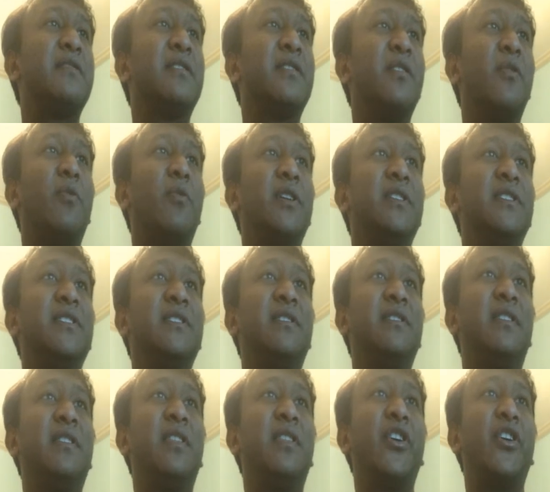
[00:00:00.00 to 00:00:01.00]
ones
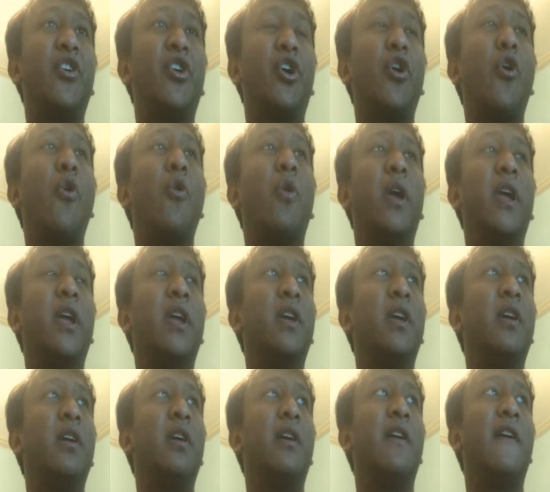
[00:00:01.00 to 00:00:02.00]
that are going
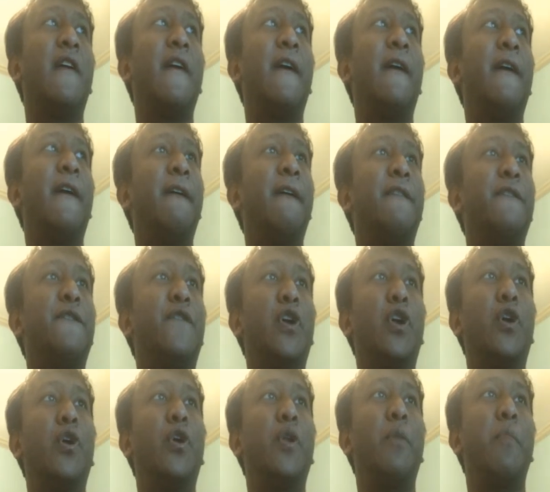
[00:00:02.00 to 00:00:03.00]
for a good
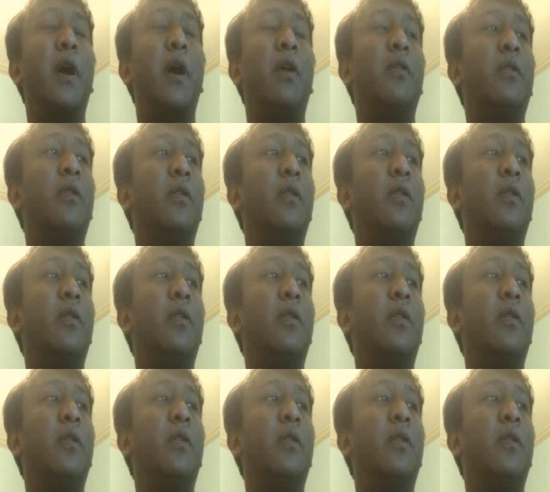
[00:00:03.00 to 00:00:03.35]
amount.